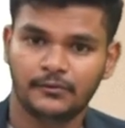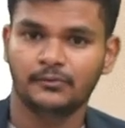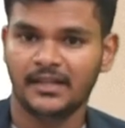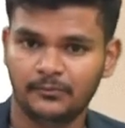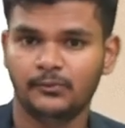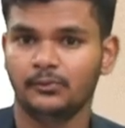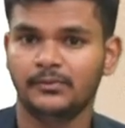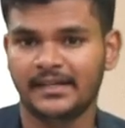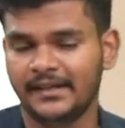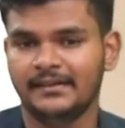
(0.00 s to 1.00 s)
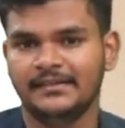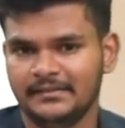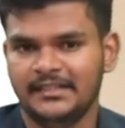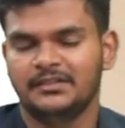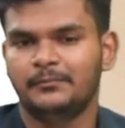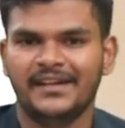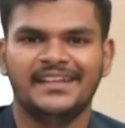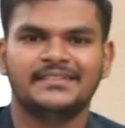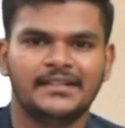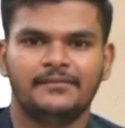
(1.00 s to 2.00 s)
so they do take these
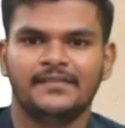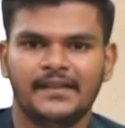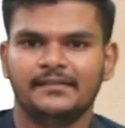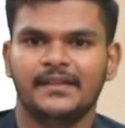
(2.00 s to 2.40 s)
breaks and everything.